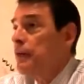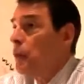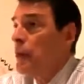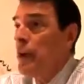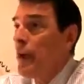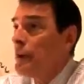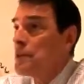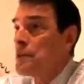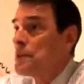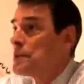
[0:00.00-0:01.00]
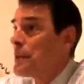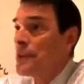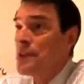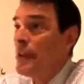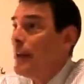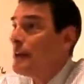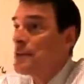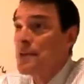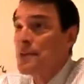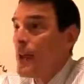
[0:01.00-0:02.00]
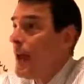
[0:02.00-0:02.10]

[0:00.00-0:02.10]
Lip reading: 40 ounces, 60 ounces,